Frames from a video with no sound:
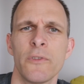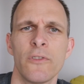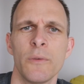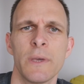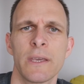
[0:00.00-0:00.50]

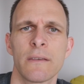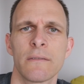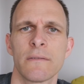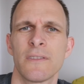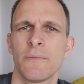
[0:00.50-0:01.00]

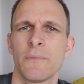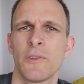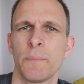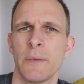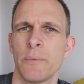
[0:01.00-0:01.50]
assuming...
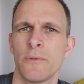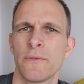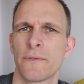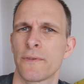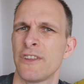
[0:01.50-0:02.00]
Do people
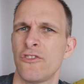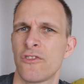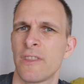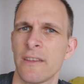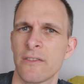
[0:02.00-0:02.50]

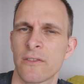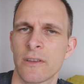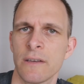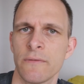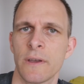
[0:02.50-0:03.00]
fridge this
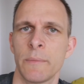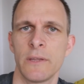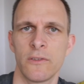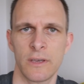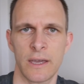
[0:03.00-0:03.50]
stuff? I
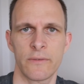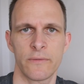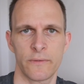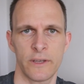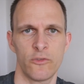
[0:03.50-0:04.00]
mean, do you have a
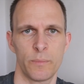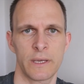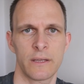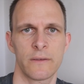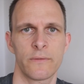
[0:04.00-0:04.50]
fridge
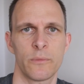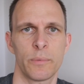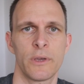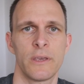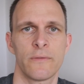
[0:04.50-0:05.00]
big enough to
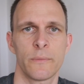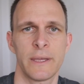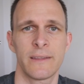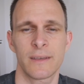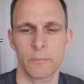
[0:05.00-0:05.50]
put your
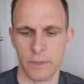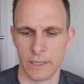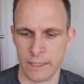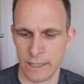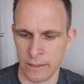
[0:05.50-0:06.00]
fermenting
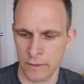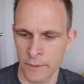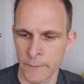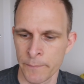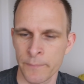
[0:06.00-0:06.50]
bucket in?
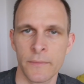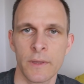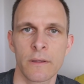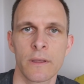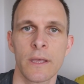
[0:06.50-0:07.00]

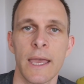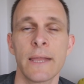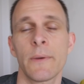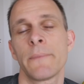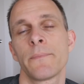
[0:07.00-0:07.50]

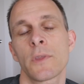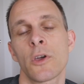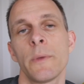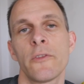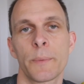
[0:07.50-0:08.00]
Anyway,
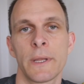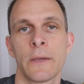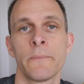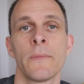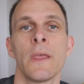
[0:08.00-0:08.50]
comments below.